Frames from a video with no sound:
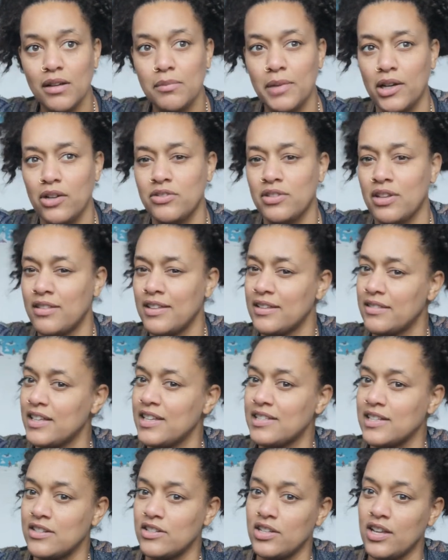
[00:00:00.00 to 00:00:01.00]
Because I think
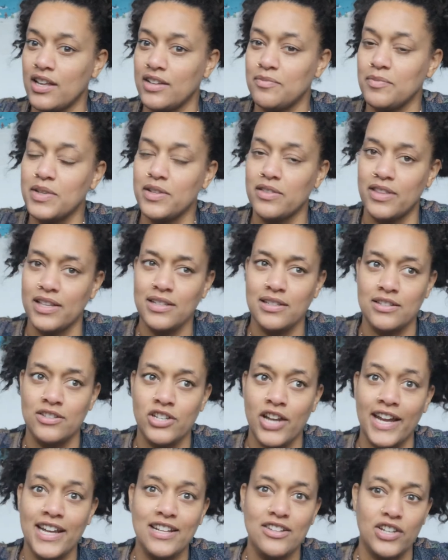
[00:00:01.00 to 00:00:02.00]
things are
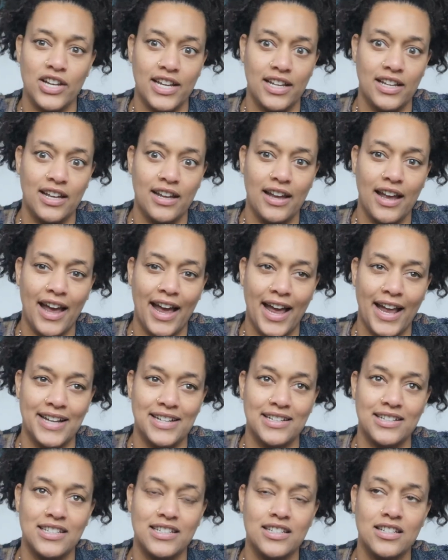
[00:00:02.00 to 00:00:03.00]
changing
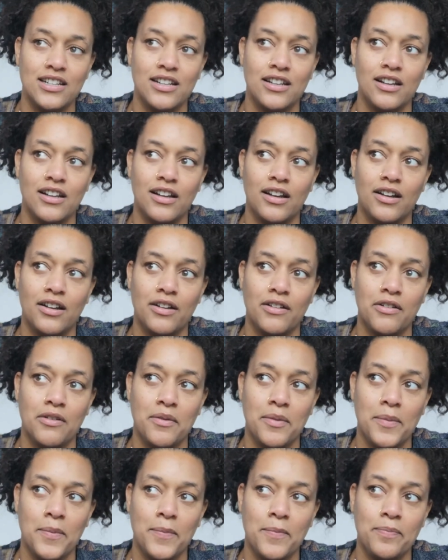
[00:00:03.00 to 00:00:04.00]
and
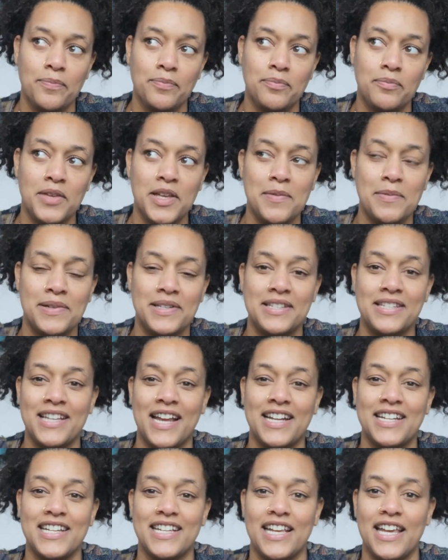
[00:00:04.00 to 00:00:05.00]
people are
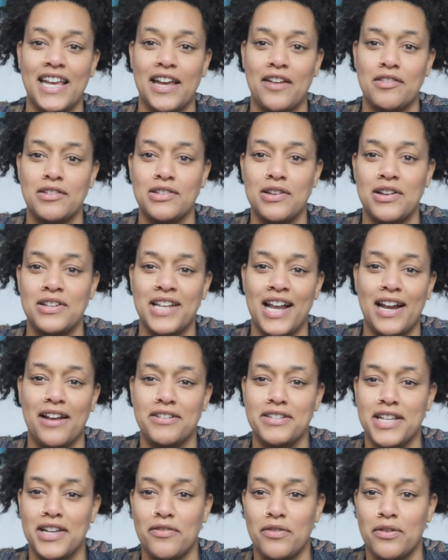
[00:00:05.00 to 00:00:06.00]
standing here in
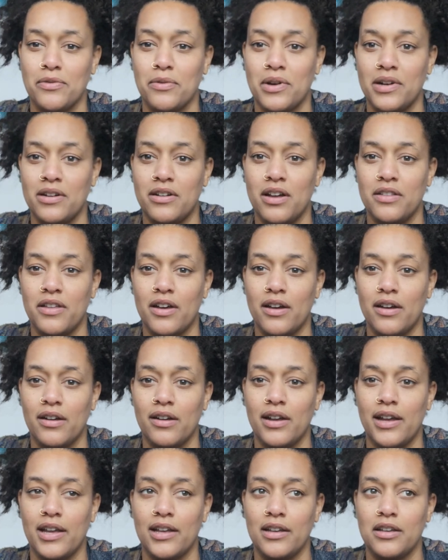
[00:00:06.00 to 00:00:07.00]
solidarity with one another,
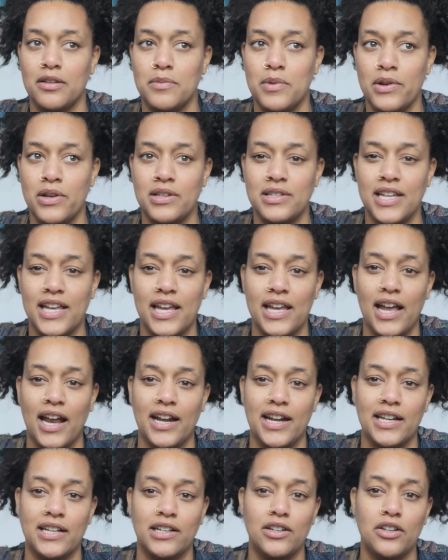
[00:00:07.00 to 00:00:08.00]
in community
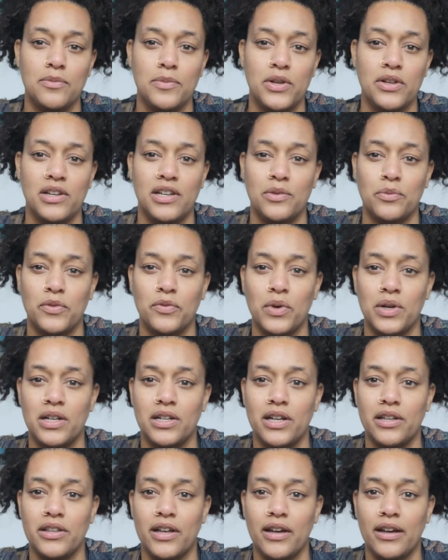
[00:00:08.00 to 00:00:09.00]
and in communion with one
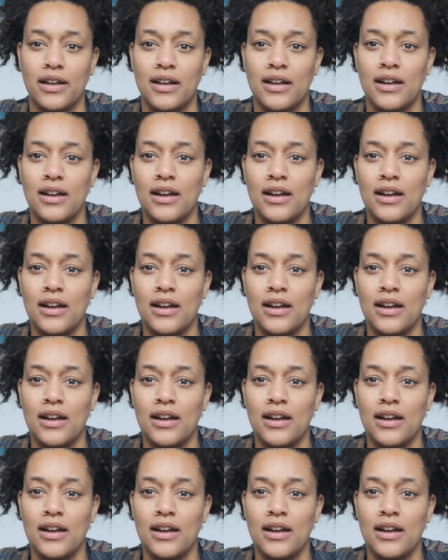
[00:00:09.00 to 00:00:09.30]
another.